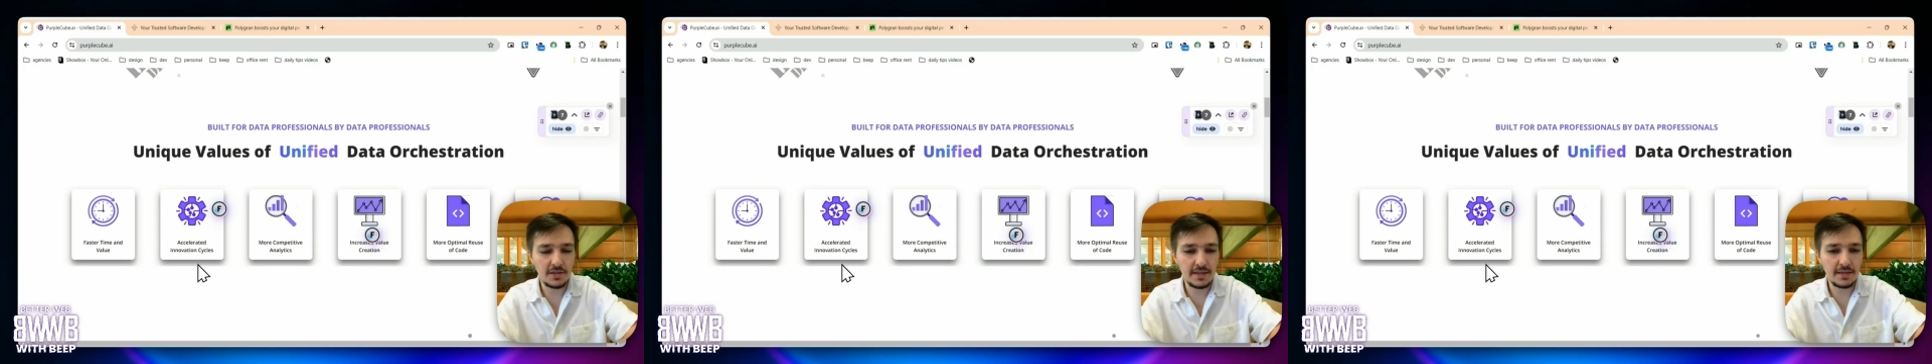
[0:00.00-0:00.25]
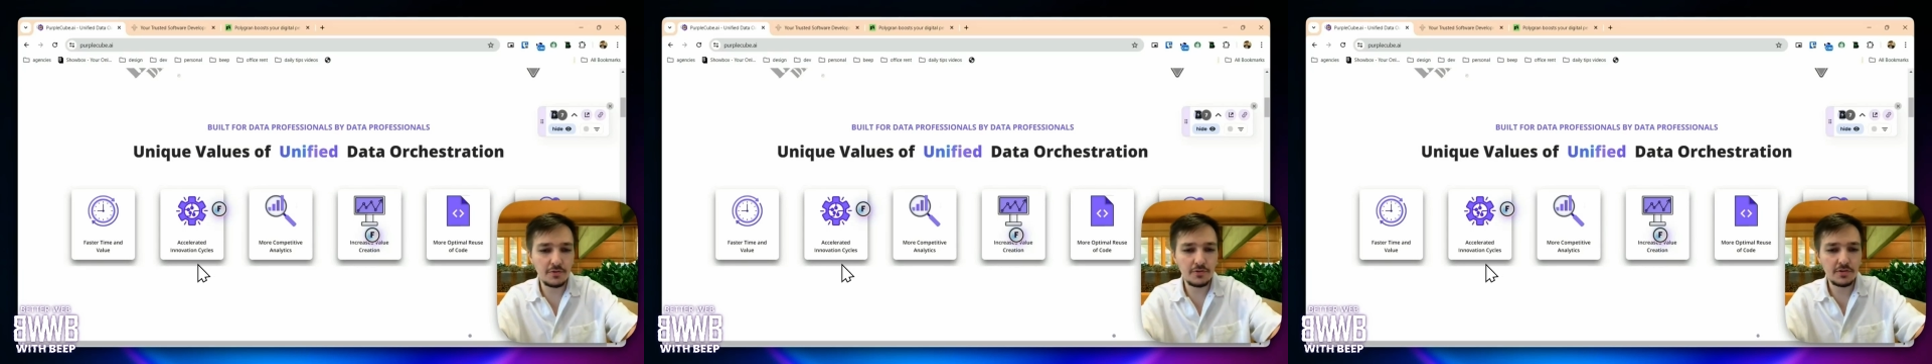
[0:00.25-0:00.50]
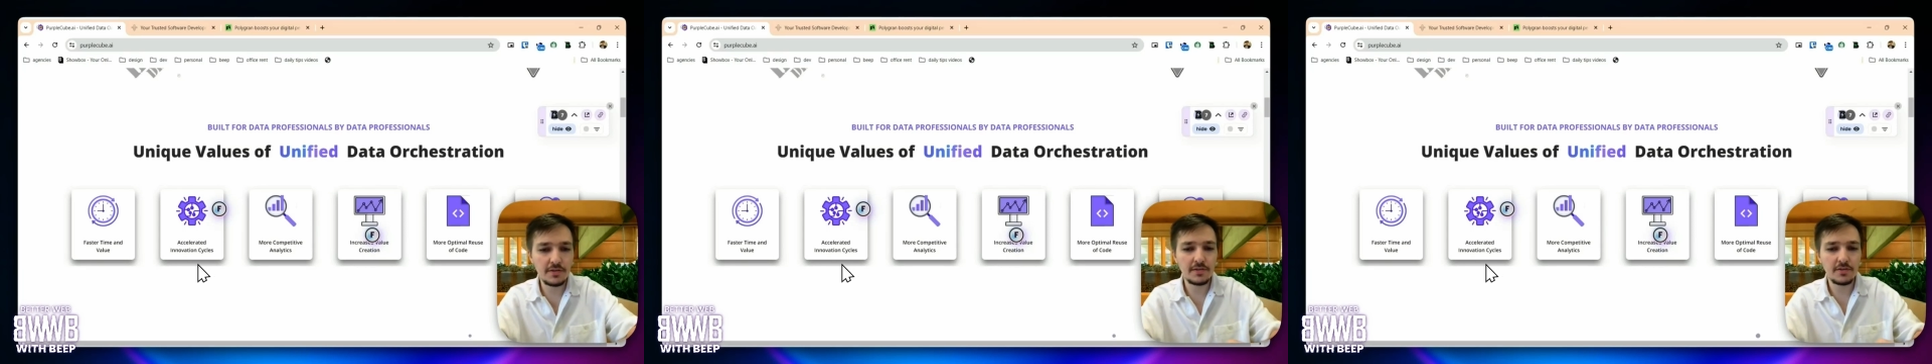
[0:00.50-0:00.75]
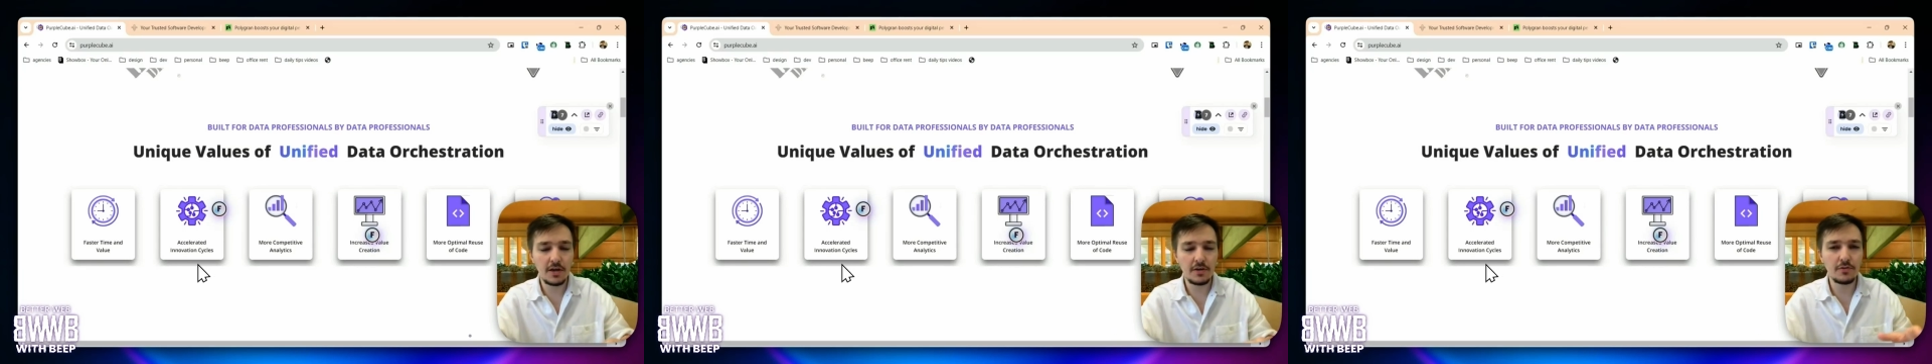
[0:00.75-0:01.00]
Like usually
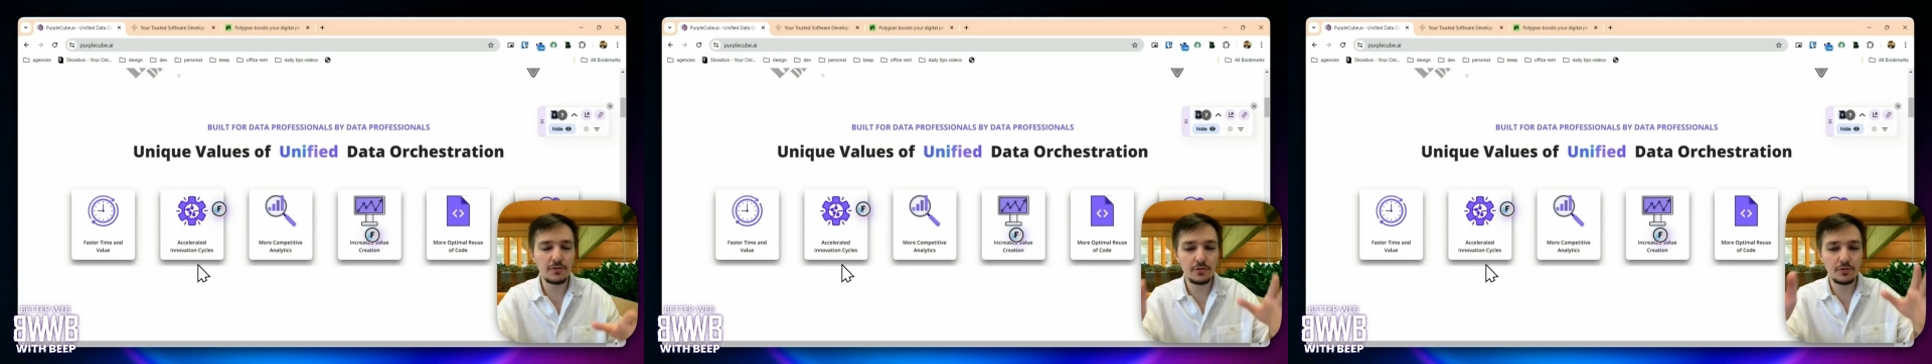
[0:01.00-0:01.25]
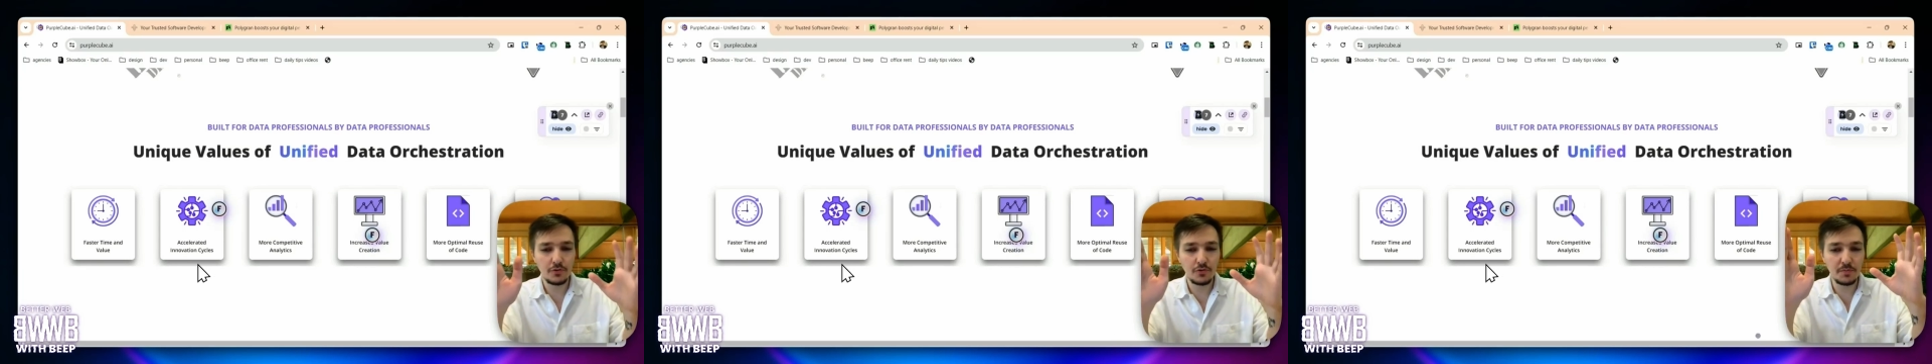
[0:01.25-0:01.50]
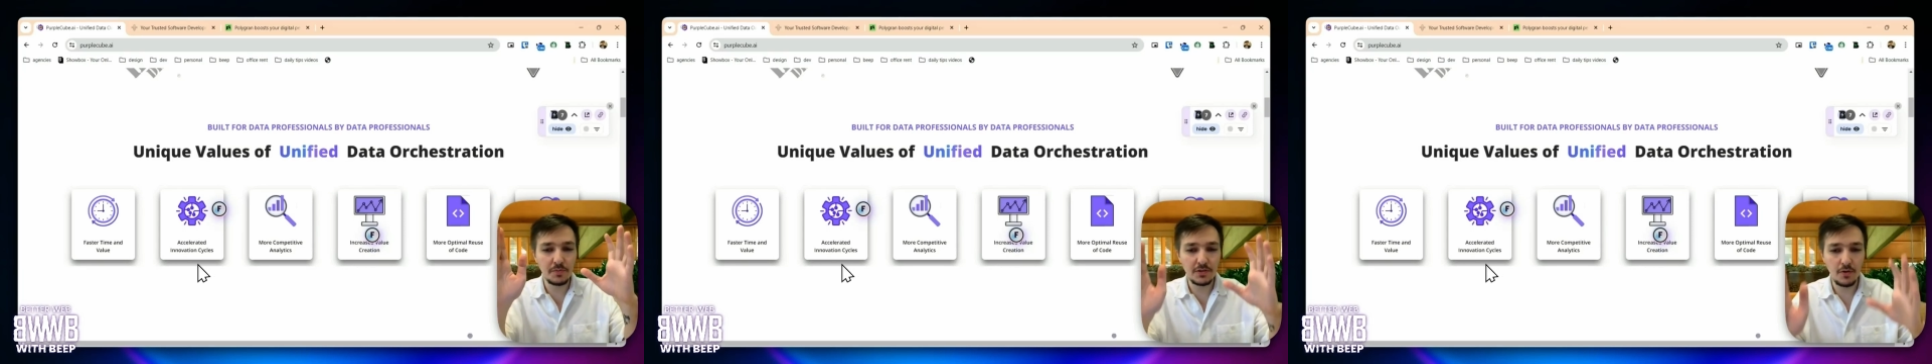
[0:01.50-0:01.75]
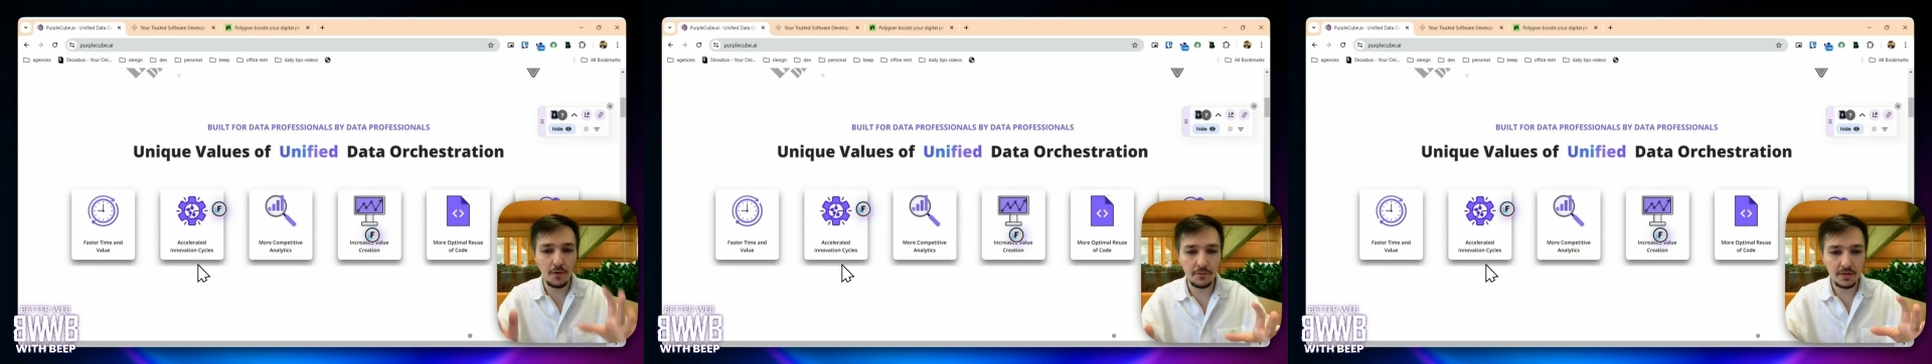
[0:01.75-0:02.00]
shadows should be
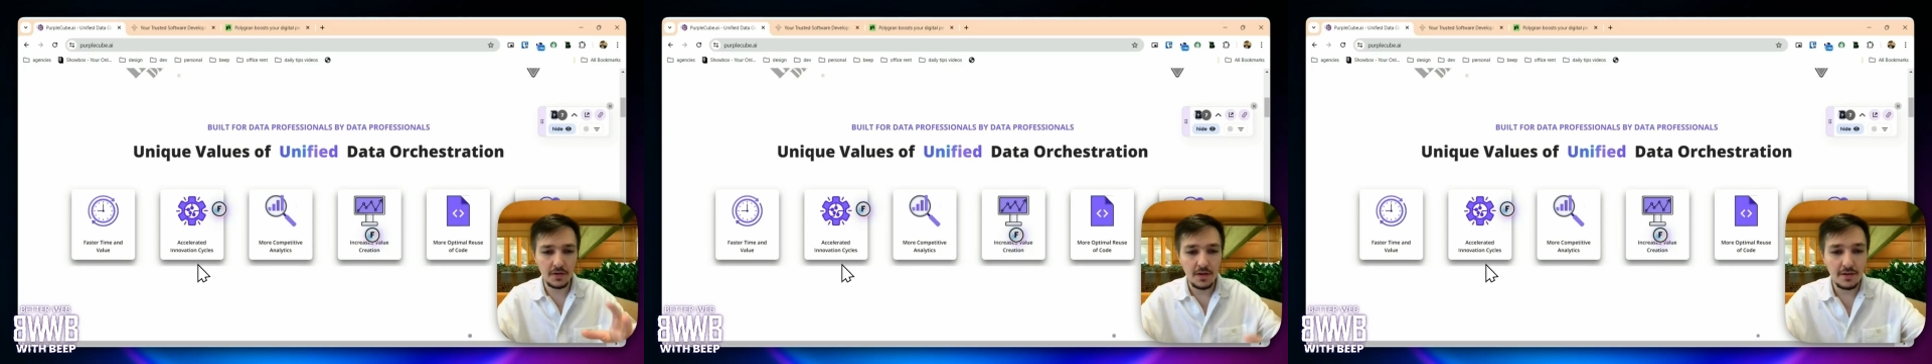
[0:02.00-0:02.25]
soft.